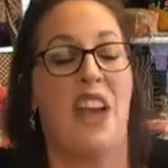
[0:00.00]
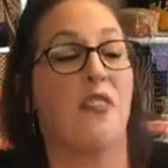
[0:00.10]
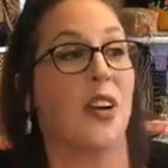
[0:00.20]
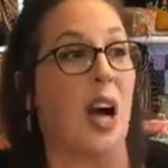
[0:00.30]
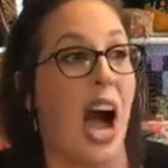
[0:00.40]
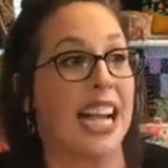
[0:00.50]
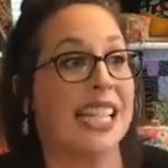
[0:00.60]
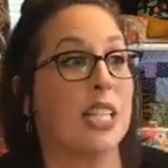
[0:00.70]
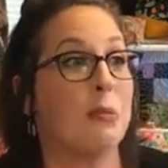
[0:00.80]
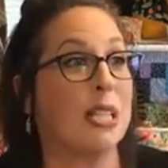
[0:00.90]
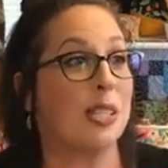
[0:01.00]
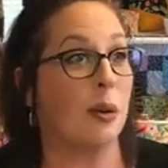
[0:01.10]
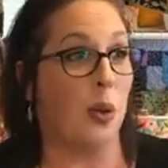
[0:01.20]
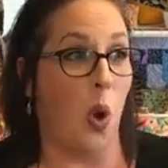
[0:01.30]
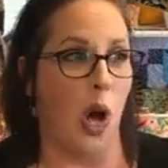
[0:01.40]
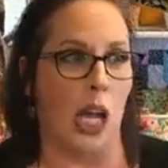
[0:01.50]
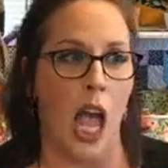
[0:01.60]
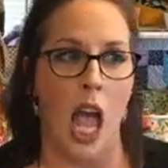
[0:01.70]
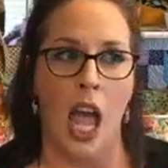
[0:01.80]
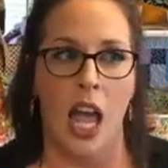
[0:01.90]
I forgot because it's been so long.
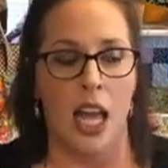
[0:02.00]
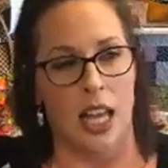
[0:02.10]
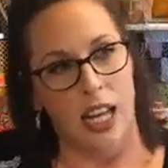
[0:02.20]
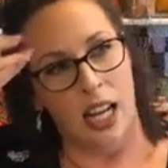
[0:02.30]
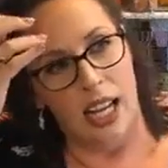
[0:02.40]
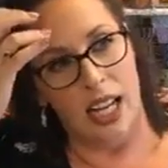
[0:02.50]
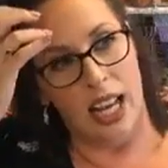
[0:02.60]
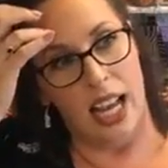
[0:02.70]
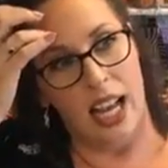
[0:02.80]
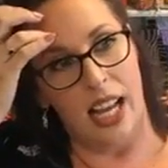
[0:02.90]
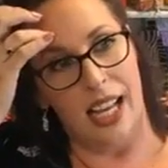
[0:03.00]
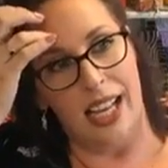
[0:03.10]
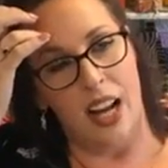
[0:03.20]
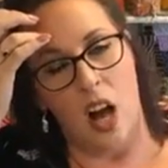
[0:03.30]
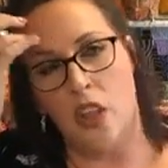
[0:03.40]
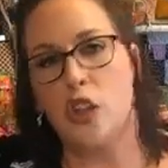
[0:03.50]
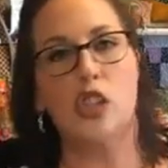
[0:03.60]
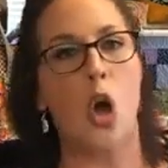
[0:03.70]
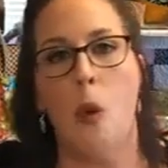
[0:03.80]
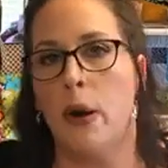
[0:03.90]
Dance floor space. In the oh,
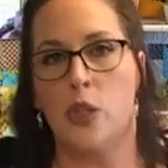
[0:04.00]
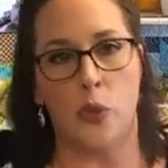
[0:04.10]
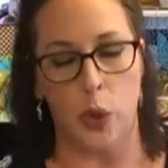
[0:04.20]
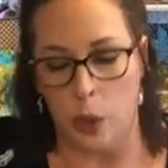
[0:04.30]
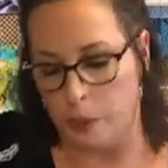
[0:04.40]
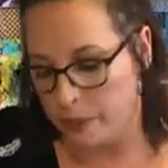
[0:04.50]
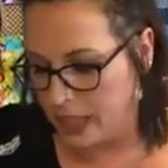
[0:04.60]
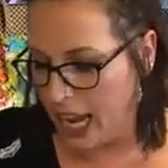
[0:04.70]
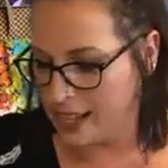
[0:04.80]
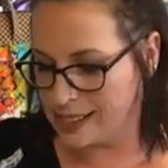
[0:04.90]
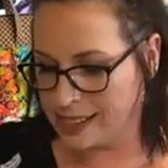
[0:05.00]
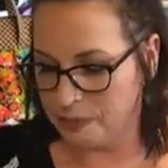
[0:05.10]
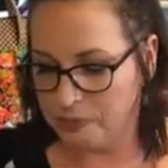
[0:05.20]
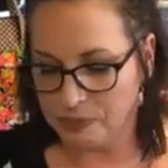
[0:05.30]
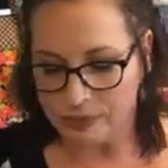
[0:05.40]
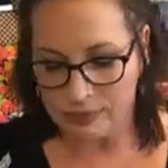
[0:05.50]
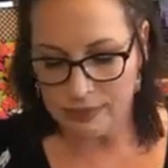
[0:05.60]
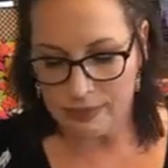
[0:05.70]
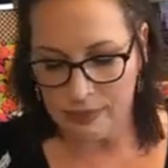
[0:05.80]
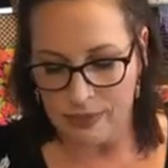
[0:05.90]
there's so much room. Yes. Yeah. Yeah.
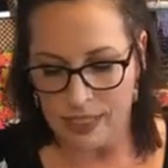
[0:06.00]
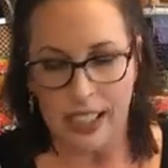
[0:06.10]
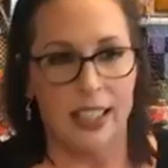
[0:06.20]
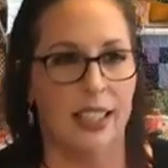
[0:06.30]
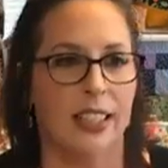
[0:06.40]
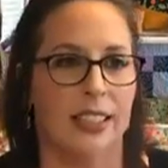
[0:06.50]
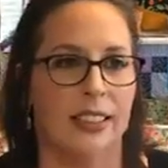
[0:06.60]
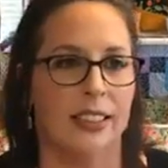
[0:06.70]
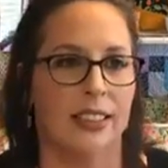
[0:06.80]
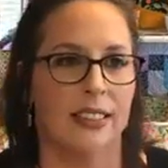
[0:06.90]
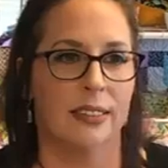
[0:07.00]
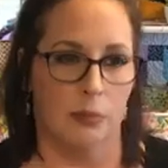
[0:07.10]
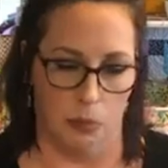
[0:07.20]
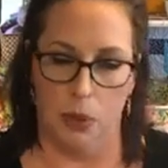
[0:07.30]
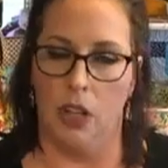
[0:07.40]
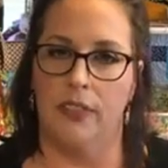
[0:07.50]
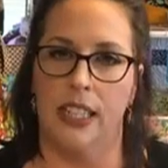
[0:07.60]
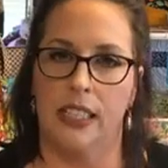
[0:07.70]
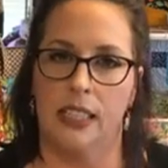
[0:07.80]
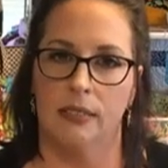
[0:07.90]
No, I don't have a problem with that.
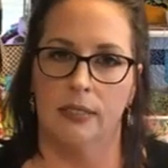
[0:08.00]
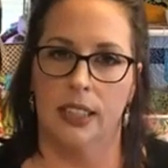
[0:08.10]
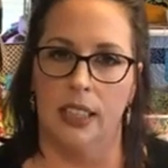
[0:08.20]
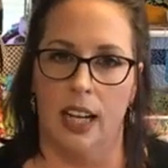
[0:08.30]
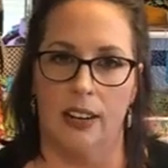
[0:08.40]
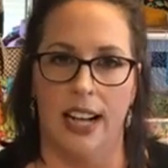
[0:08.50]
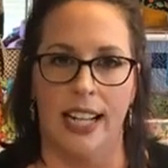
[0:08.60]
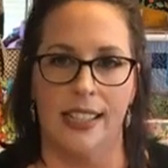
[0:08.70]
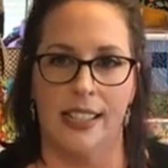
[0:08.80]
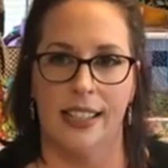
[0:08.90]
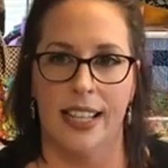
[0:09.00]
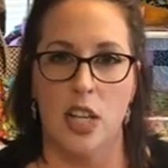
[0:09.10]
Perfect. So. All right.